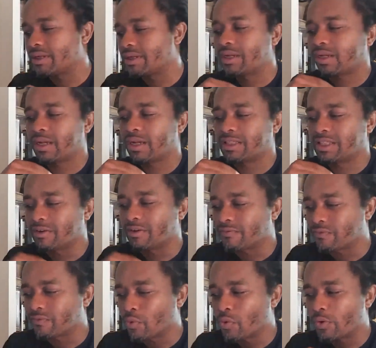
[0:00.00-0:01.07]
and
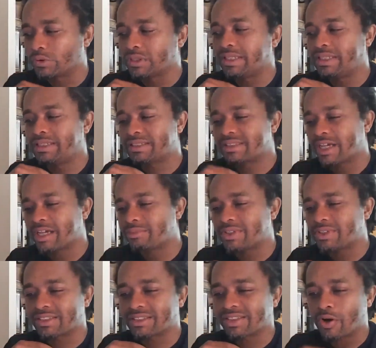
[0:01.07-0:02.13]
therefore these
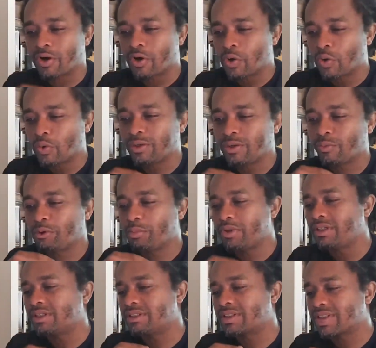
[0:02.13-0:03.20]
subjects only will be
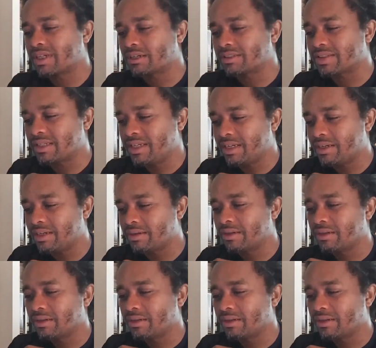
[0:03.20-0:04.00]
discussed here.